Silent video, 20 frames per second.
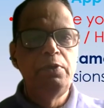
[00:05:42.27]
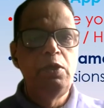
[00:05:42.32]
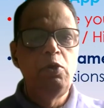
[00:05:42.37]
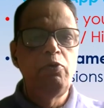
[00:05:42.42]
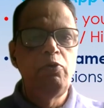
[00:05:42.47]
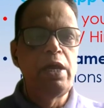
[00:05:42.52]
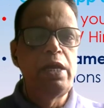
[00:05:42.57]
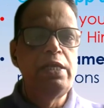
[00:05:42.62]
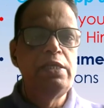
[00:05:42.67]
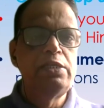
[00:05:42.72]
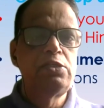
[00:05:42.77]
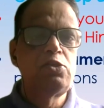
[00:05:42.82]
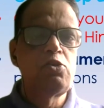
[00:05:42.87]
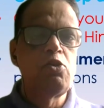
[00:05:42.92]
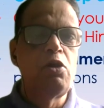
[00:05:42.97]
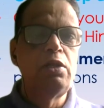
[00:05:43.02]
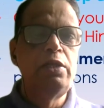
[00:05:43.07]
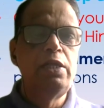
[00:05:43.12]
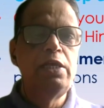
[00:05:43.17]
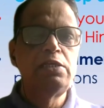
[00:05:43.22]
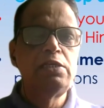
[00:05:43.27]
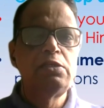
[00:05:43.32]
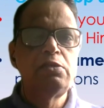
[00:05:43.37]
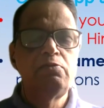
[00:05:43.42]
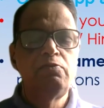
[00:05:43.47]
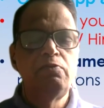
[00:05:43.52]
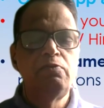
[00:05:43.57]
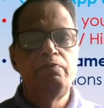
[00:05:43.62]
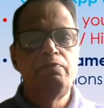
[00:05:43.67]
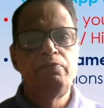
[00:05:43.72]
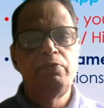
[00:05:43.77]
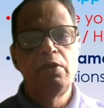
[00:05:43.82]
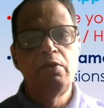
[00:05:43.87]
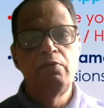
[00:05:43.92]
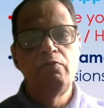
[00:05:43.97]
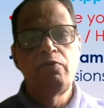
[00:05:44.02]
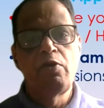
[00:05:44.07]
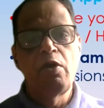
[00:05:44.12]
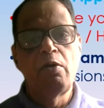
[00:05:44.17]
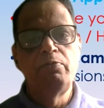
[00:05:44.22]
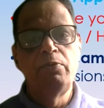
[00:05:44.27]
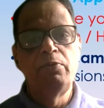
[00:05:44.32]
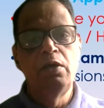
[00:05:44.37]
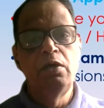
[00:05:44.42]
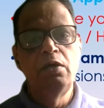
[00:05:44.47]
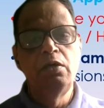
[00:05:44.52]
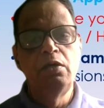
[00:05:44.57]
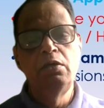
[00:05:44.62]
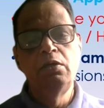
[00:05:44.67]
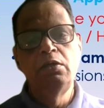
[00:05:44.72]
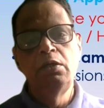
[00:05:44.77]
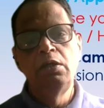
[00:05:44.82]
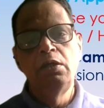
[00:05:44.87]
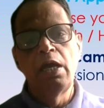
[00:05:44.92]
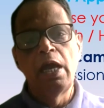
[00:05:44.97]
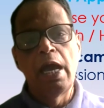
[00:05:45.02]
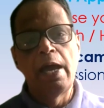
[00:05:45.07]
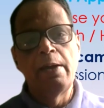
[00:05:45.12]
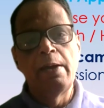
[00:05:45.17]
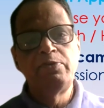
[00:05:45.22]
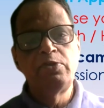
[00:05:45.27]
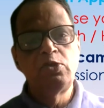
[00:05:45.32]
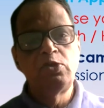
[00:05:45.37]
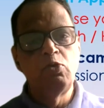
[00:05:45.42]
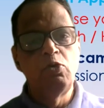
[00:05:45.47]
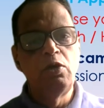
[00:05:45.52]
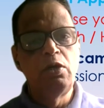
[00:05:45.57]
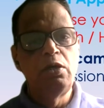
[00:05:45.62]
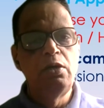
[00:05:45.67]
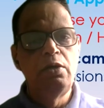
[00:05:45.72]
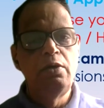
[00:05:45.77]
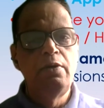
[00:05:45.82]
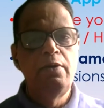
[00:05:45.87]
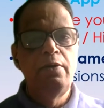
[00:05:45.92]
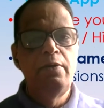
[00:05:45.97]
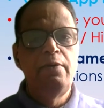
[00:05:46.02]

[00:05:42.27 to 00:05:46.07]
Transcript: You can install this from the App Store,